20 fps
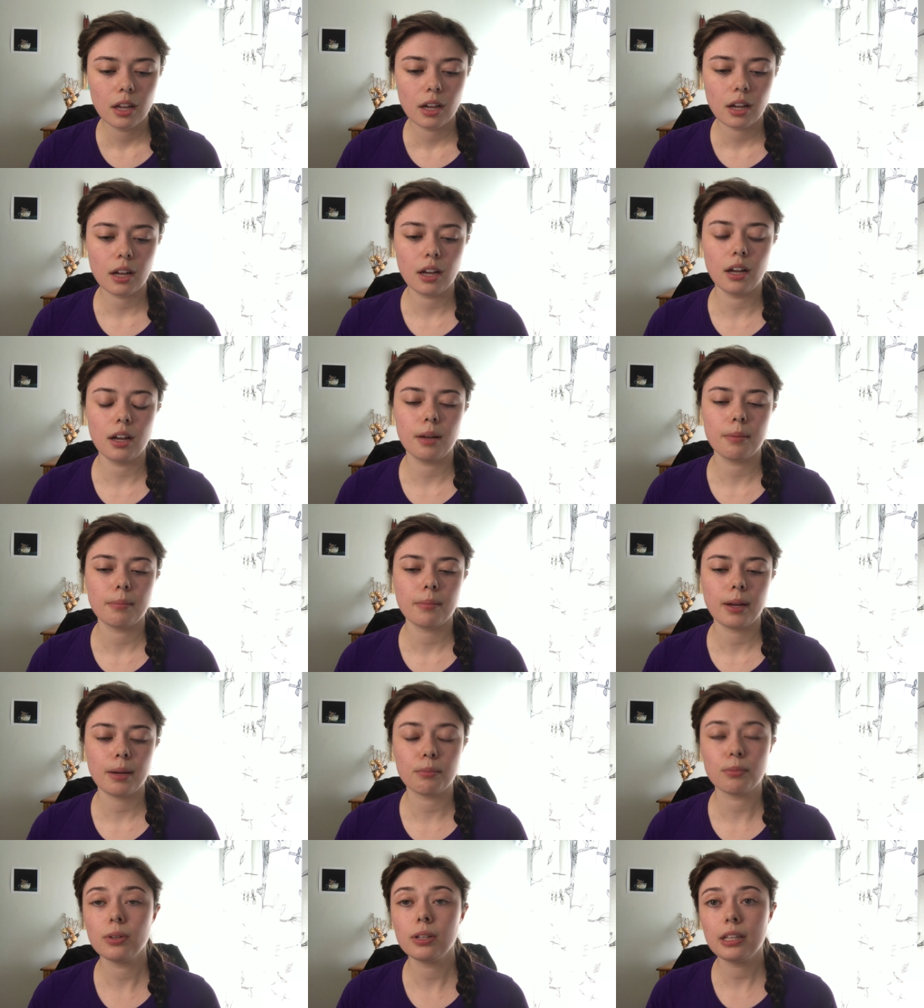
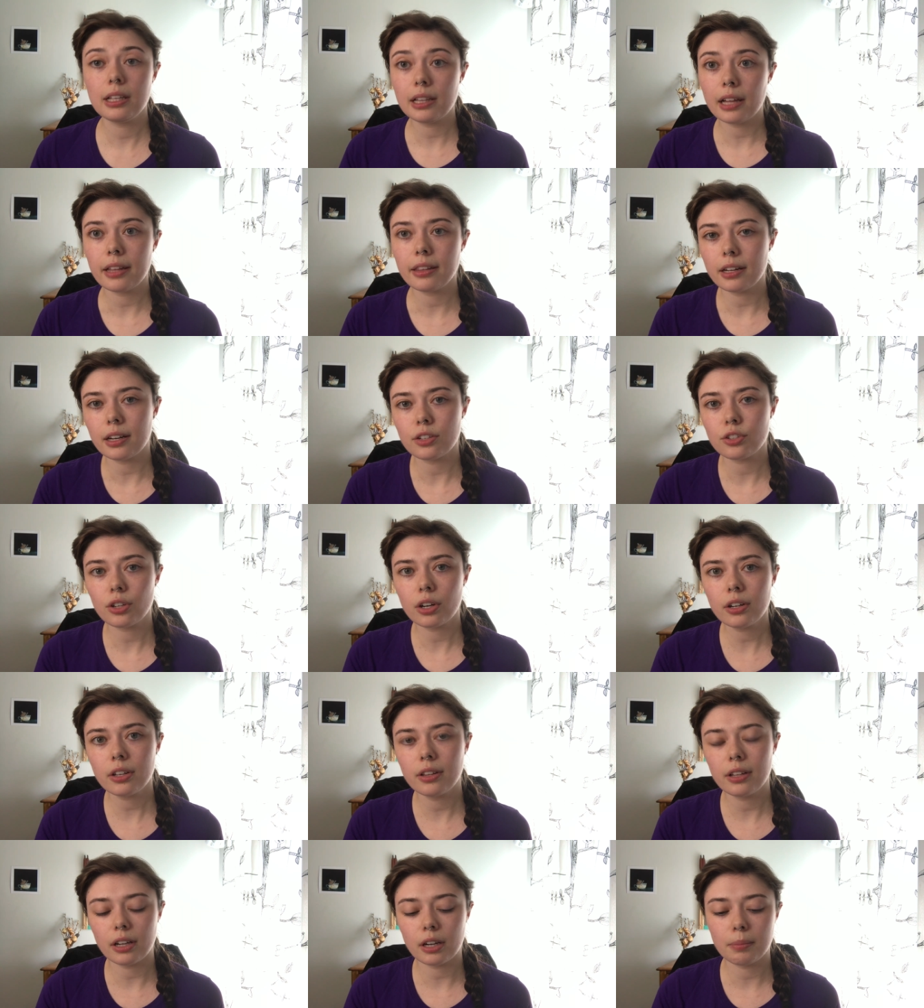I'm really glad that I
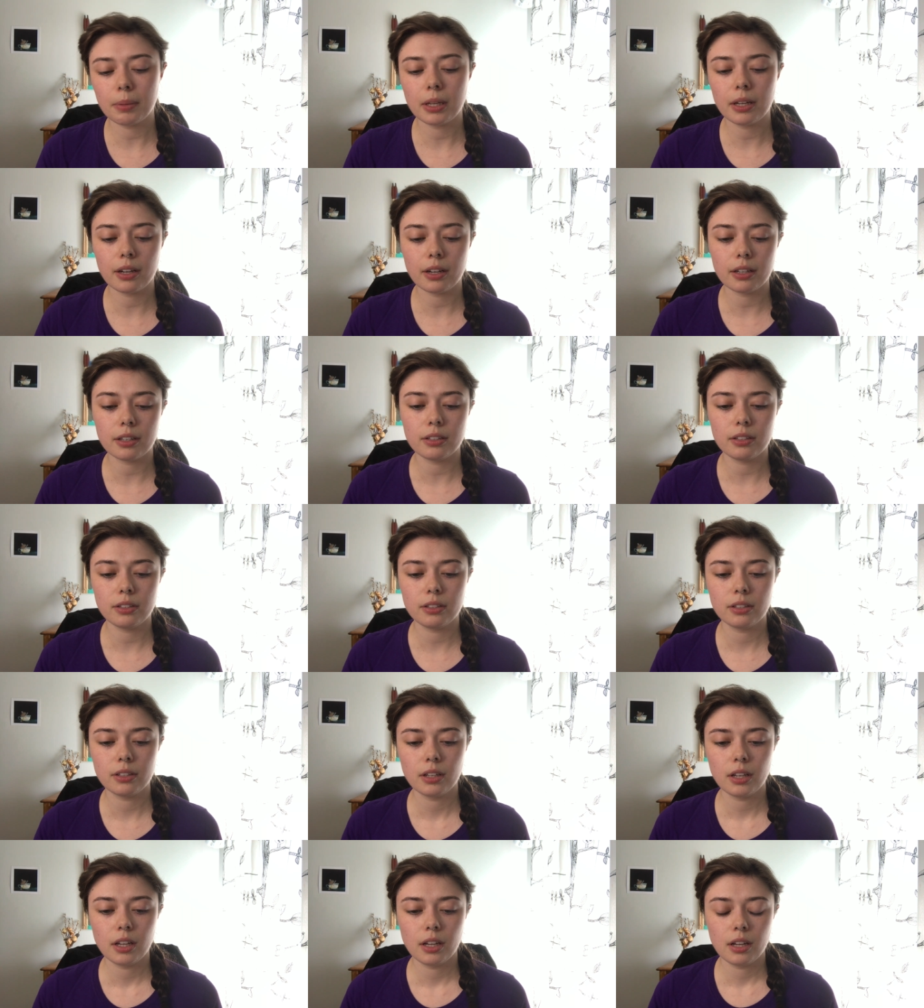started there
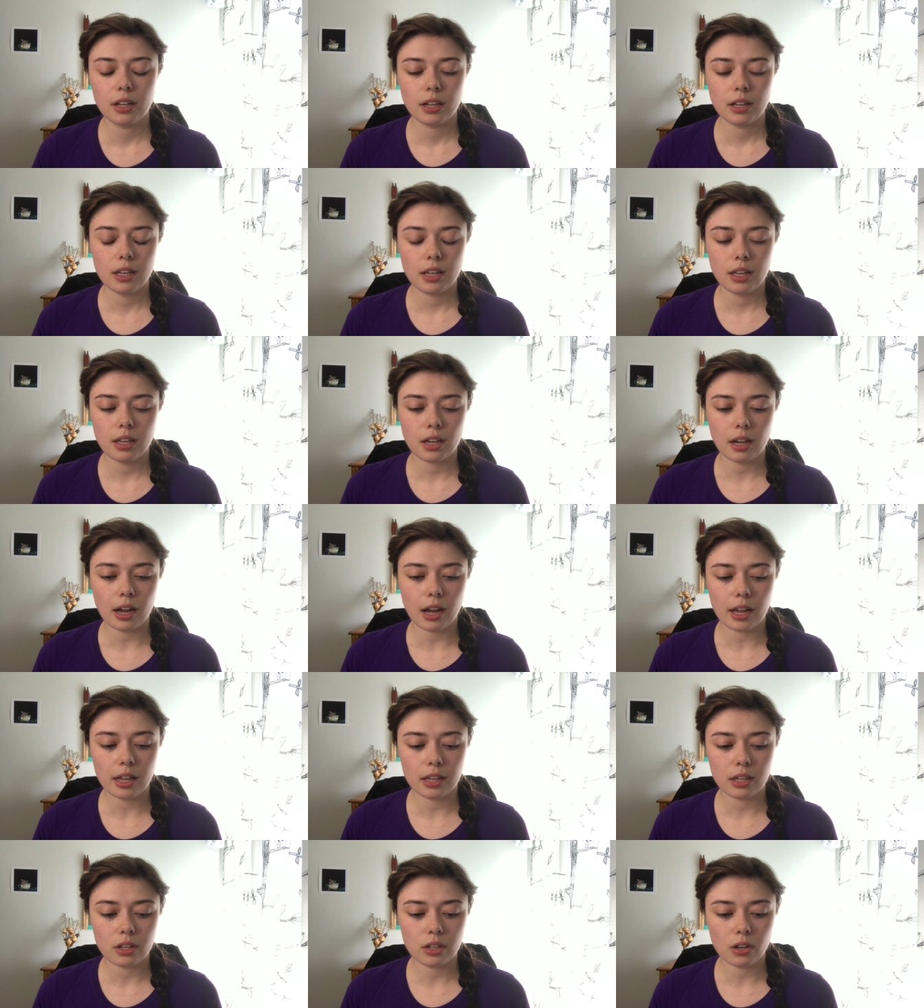because
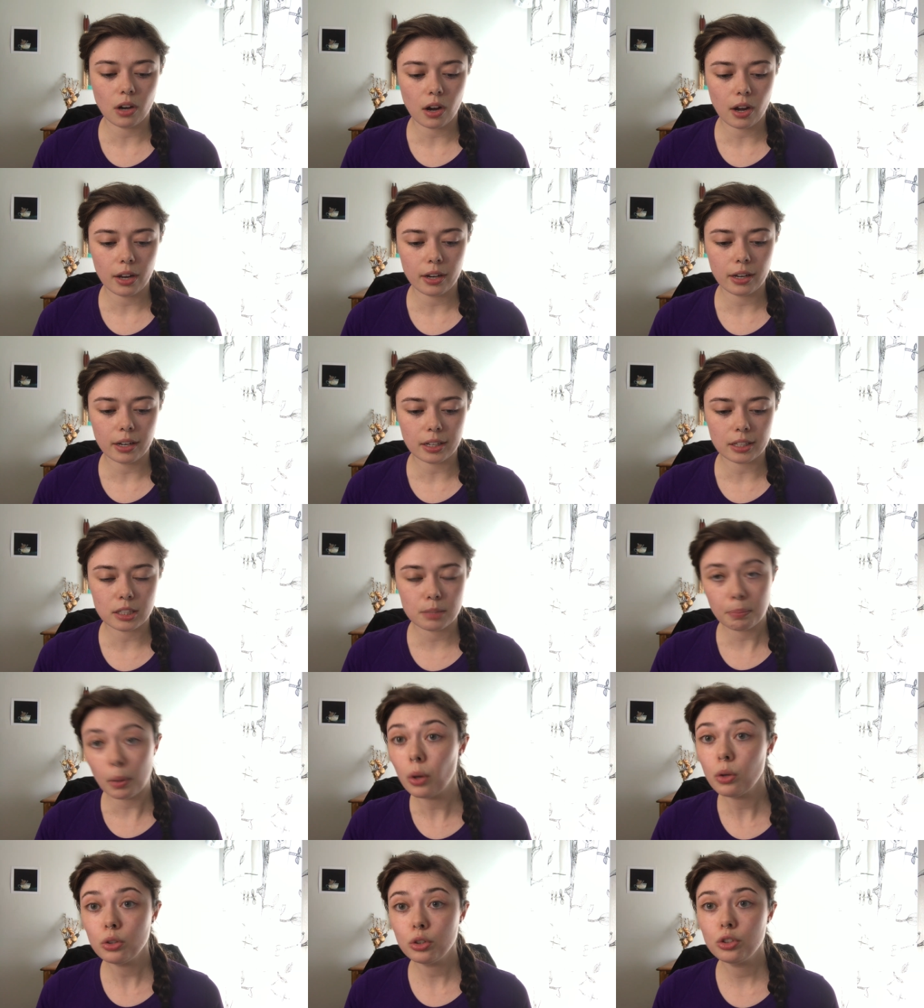I got
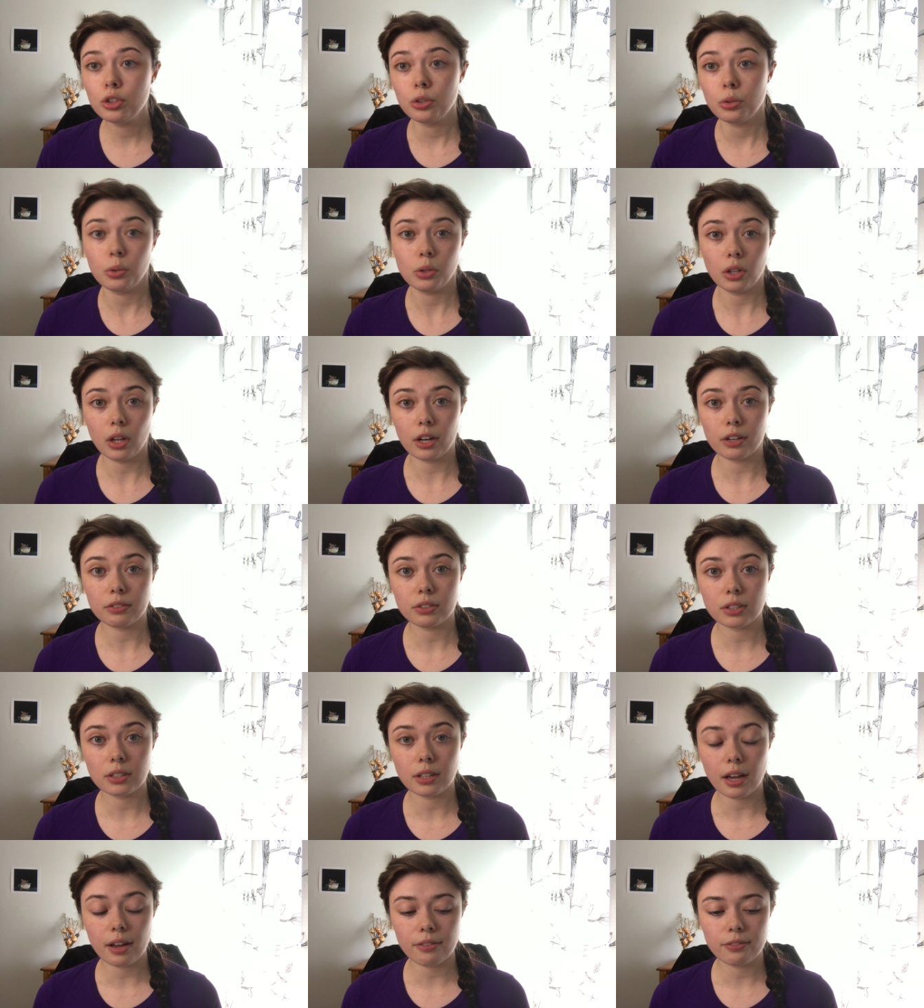exposed to a lot of
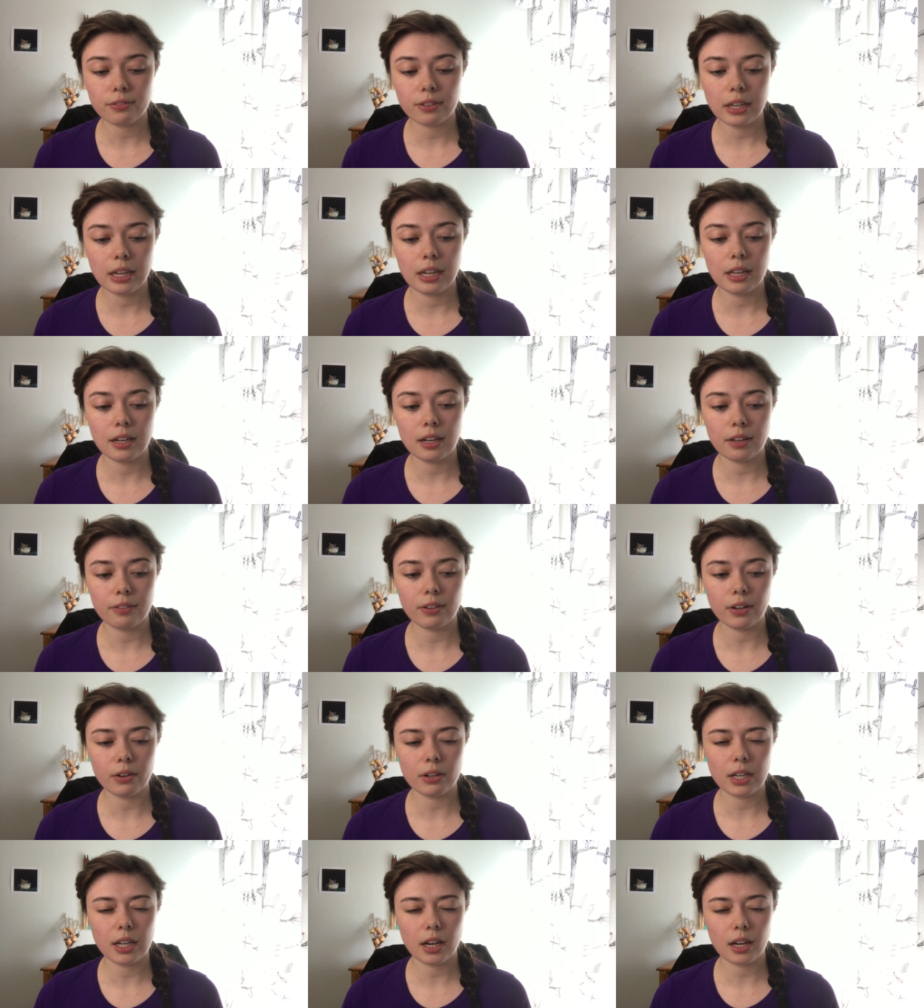stuff in a
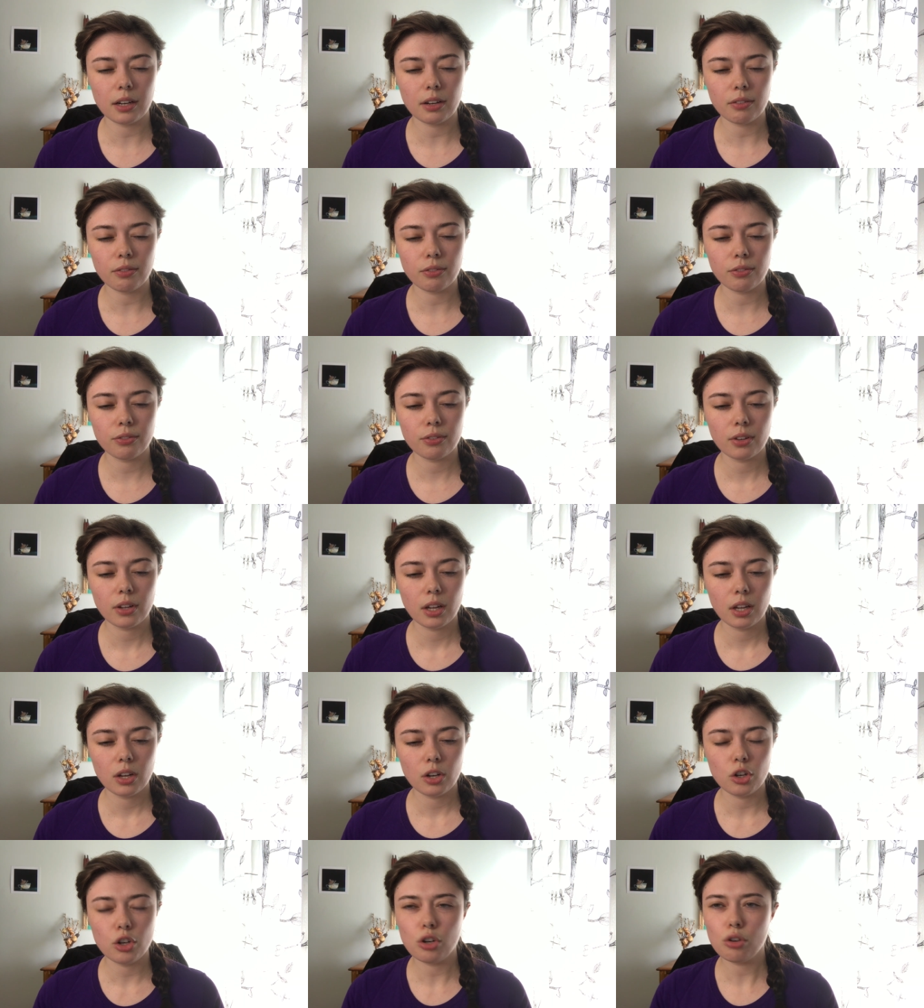very kind of
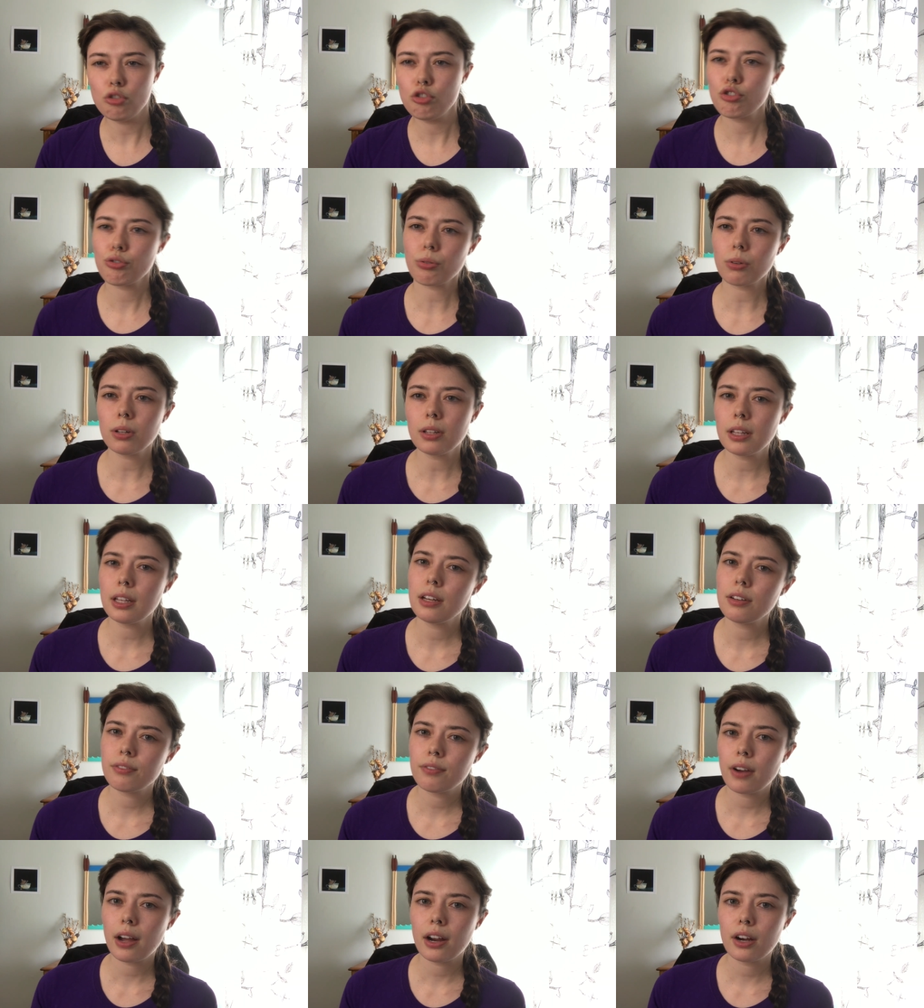neutral
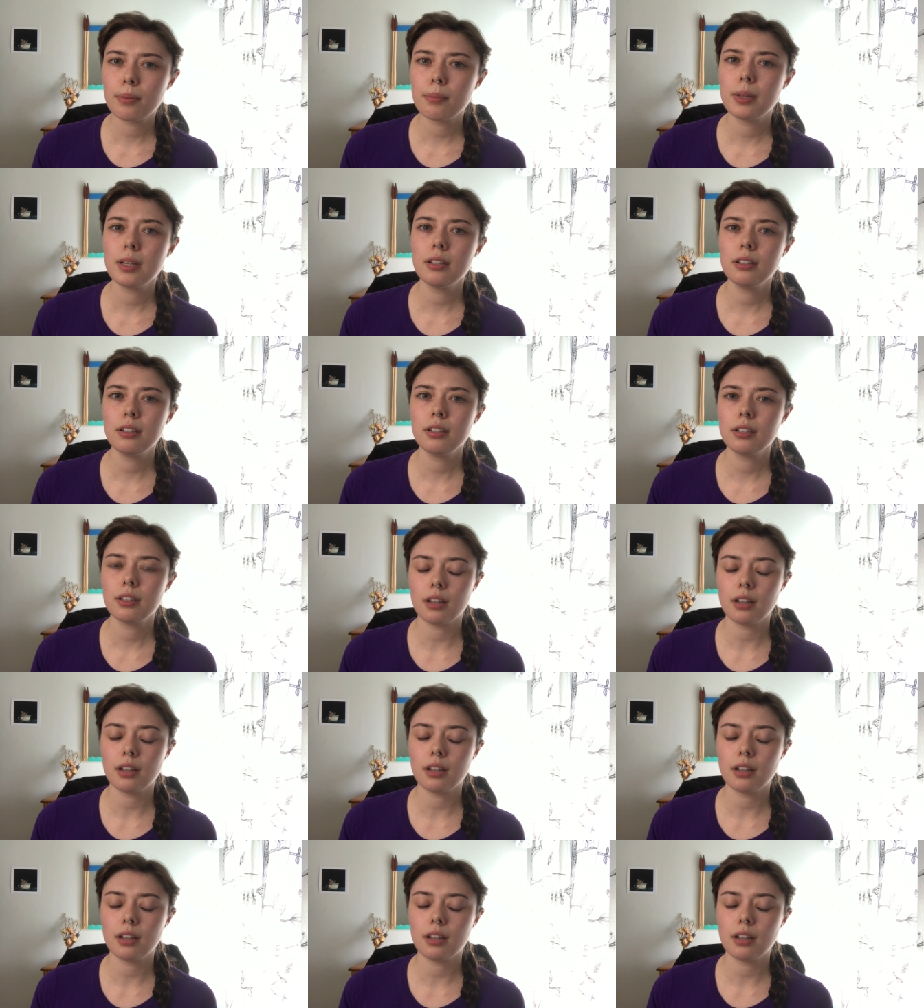environment.